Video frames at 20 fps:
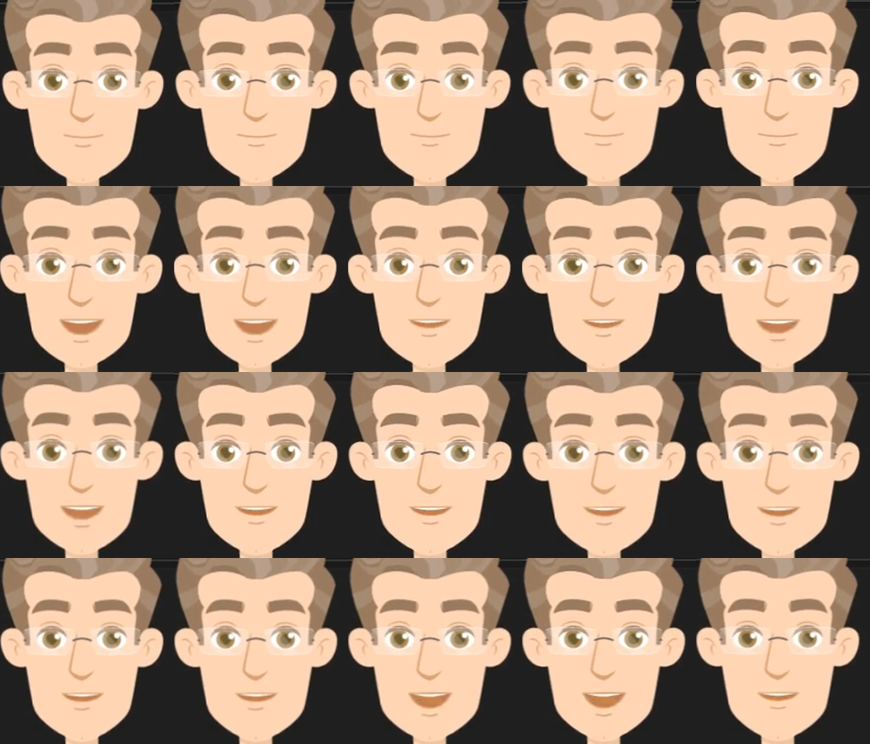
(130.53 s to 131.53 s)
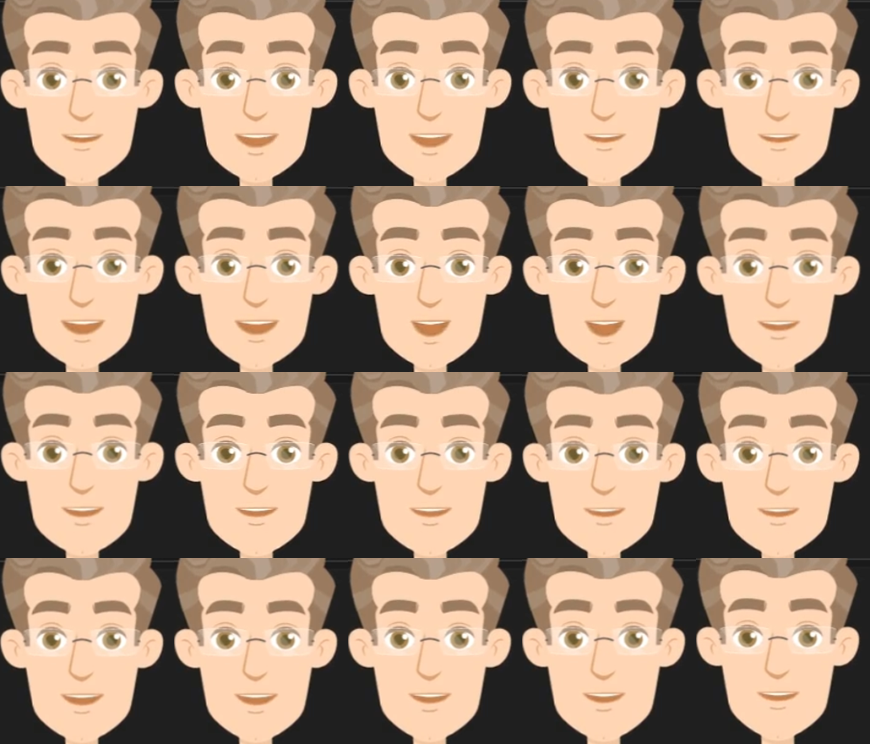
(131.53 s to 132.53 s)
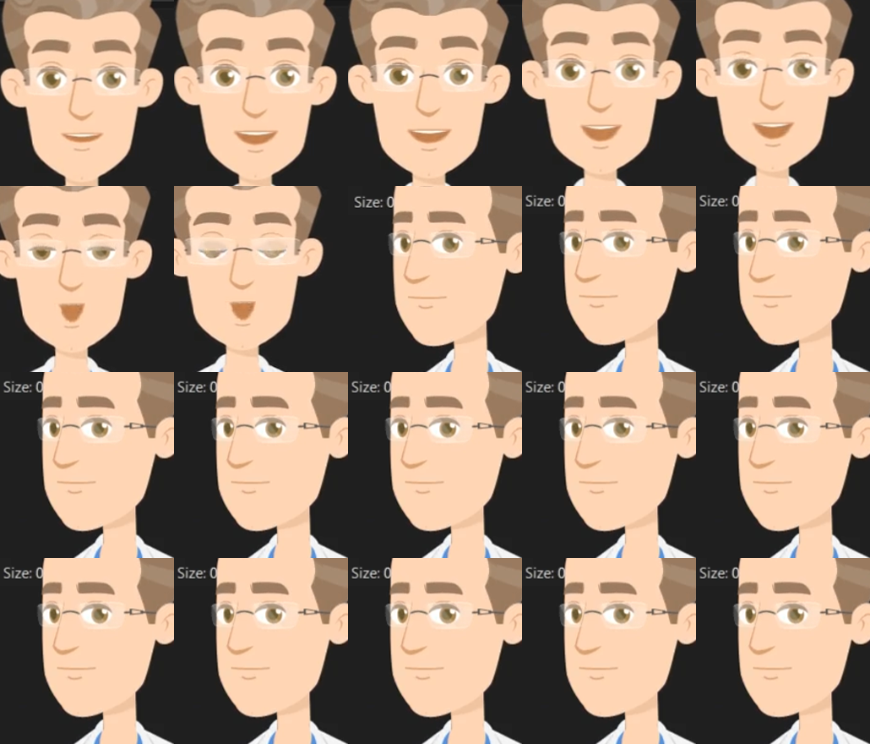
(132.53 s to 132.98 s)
Check your search results for the missing item.